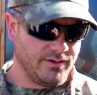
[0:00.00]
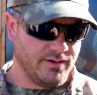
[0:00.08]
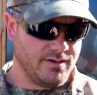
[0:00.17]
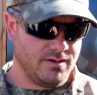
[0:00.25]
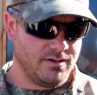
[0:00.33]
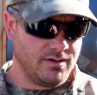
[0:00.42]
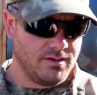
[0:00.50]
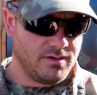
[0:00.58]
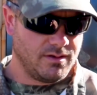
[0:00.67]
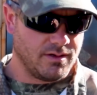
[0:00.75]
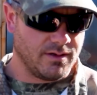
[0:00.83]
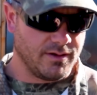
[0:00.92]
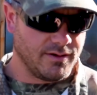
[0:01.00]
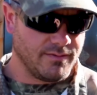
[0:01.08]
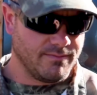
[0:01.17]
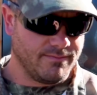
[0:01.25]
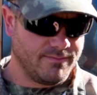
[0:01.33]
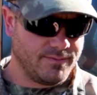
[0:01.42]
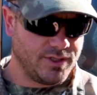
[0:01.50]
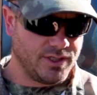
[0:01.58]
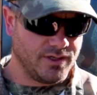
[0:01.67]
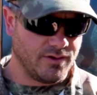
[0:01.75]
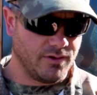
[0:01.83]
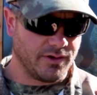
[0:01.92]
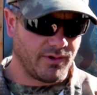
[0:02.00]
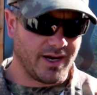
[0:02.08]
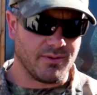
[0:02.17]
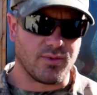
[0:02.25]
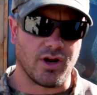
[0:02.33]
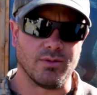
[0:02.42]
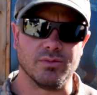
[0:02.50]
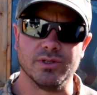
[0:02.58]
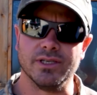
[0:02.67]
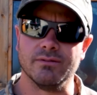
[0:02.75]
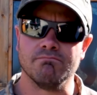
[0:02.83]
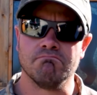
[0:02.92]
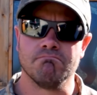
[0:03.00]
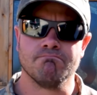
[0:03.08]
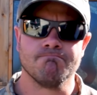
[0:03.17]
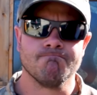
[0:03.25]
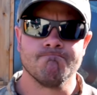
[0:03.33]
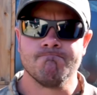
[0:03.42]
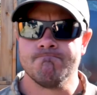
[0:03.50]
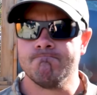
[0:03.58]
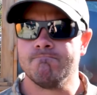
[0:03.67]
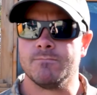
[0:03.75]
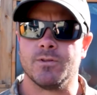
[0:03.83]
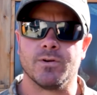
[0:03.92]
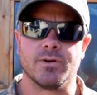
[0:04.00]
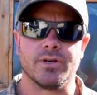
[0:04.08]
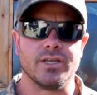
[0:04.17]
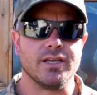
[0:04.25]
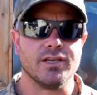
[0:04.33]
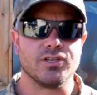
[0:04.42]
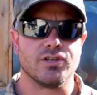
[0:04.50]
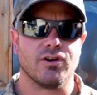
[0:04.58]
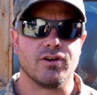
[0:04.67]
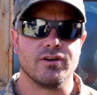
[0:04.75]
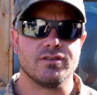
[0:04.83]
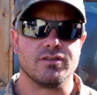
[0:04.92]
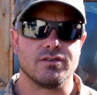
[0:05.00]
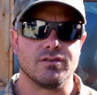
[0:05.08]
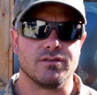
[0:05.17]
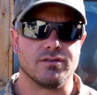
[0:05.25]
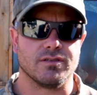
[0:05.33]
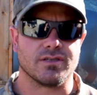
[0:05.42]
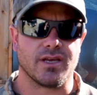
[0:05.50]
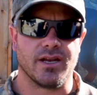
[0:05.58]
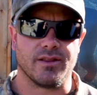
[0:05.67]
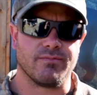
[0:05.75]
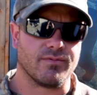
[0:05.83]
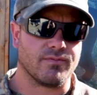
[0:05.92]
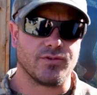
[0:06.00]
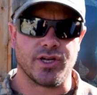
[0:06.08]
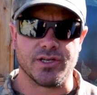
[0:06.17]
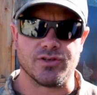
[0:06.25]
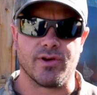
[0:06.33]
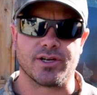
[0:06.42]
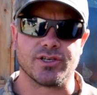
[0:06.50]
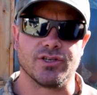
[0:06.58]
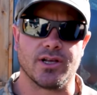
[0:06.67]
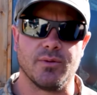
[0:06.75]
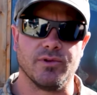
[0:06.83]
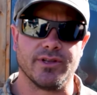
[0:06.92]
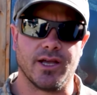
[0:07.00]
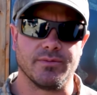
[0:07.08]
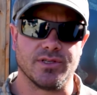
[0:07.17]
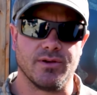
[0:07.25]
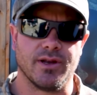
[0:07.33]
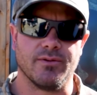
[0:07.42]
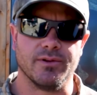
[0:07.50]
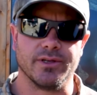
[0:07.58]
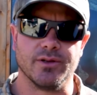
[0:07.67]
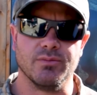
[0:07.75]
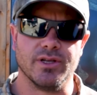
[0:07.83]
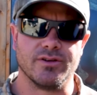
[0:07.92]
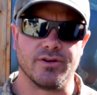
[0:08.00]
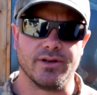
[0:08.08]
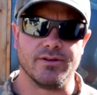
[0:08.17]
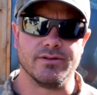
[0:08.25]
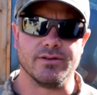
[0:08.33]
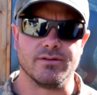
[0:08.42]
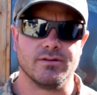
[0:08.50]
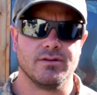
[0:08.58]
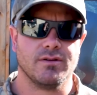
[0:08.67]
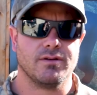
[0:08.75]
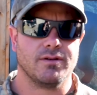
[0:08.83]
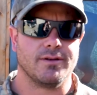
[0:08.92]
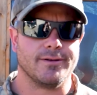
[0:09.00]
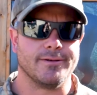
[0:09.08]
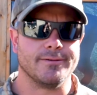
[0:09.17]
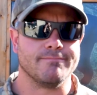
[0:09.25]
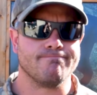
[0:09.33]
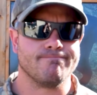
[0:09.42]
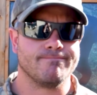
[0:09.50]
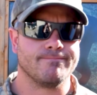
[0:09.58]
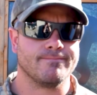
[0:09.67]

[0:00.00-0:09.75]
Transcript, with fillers: good. Um, she only ran probably thirty-ish yards. Just kind of changed direction a couple times, though. Had a really good blood trail, and um,